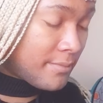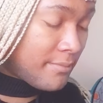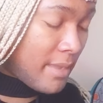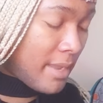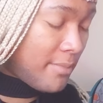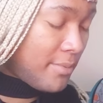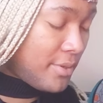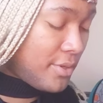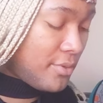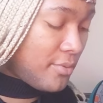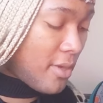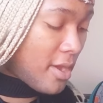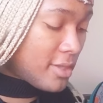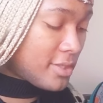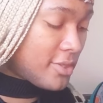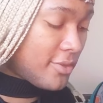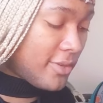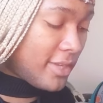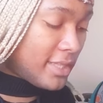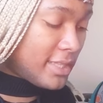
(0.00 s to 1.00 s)
Maybe you
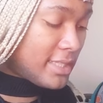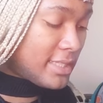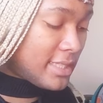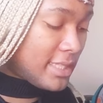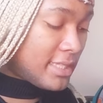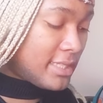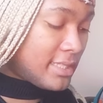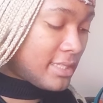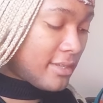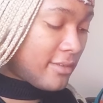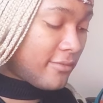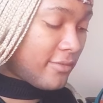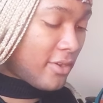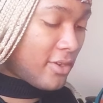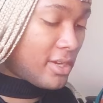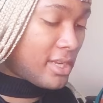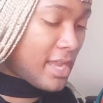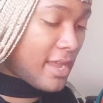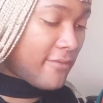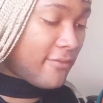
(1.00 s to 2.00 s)
also get the sense of
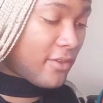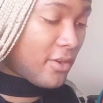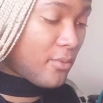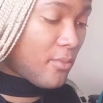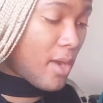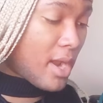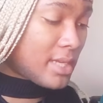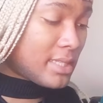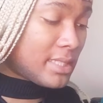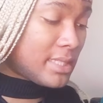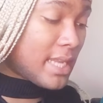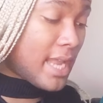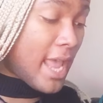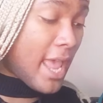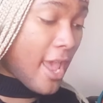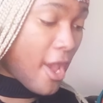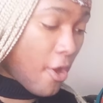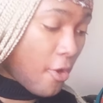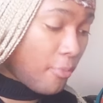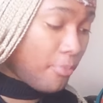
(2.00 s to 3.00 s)
your lover wants to
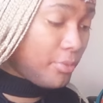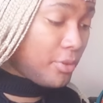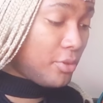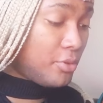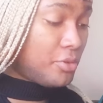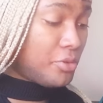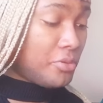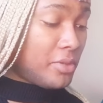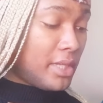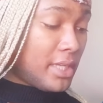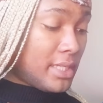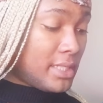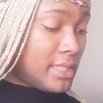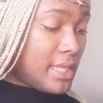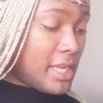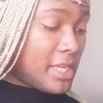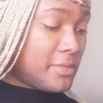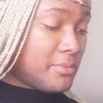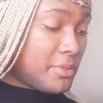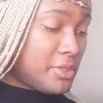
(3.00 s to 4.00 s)
help you do these
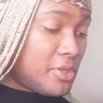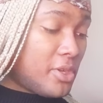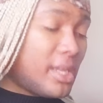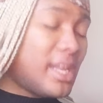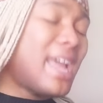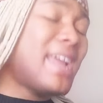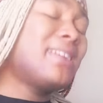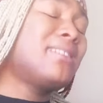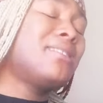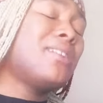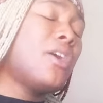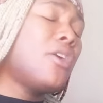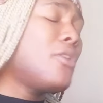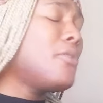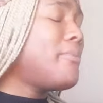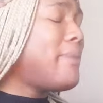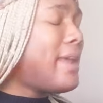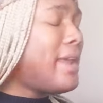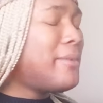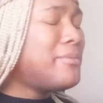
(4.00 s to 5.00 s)
things, but you're like,
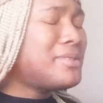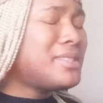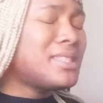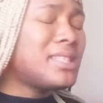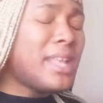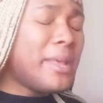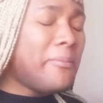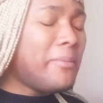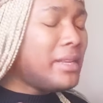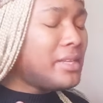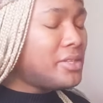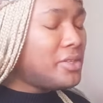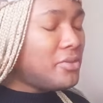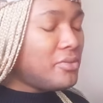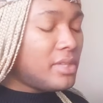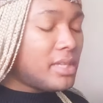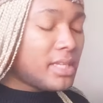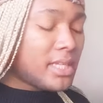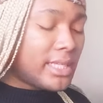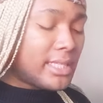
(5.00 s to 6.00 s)
no, babe, just let me
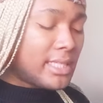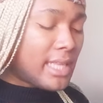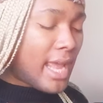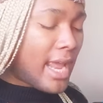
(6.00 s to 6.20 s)
do this.